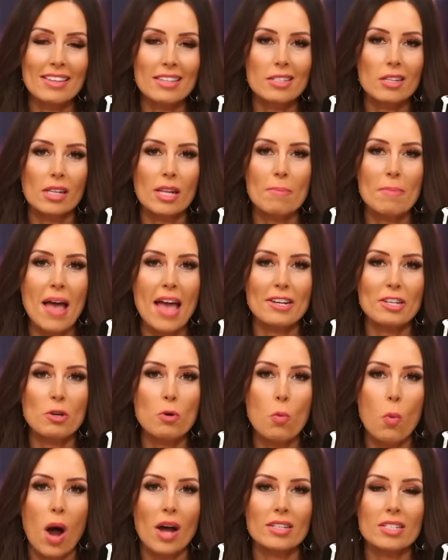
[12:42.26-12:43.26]
this clip and you
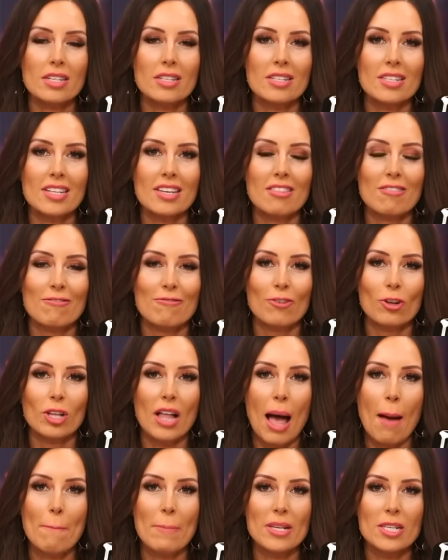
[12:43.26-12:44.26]
want to see the full
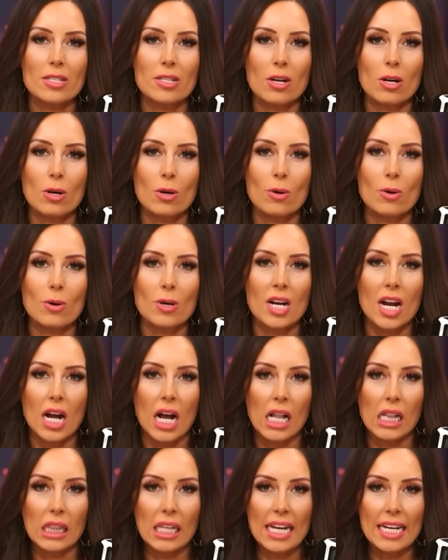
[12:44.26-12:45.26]
episode,
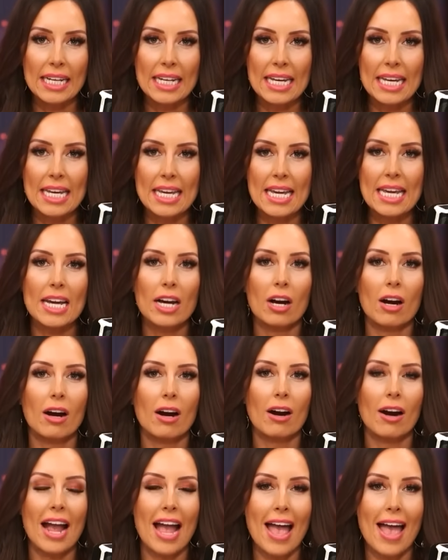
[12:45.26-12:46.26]
click
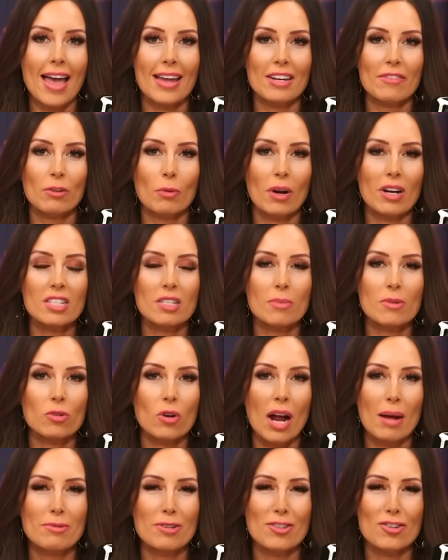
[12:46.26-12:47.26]
here. And if you want to
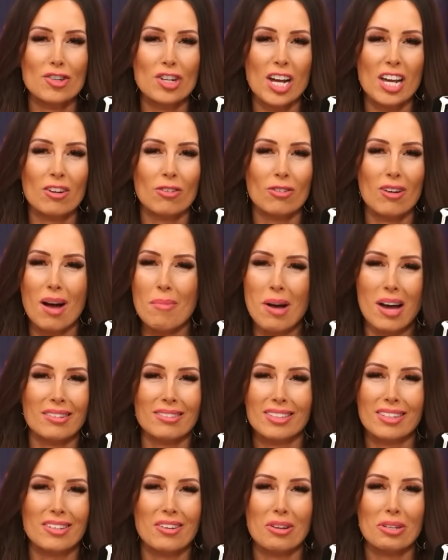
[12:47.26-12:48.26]
subscribe to the channel, come on,
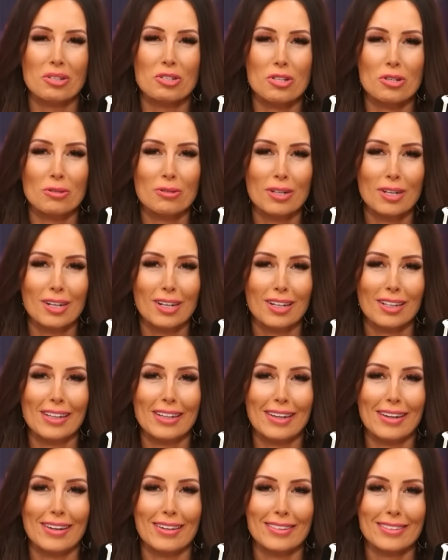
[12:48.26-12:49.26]
you know you do.
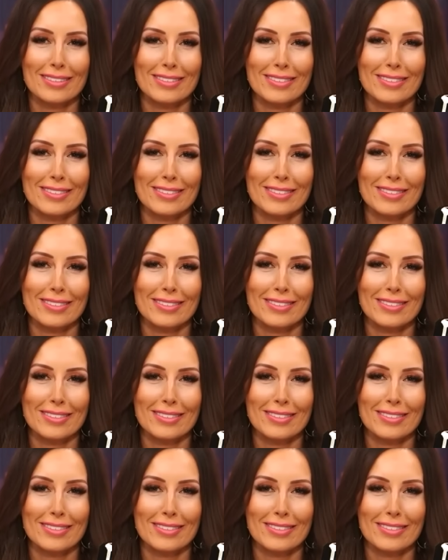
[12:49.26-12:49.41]
Click here.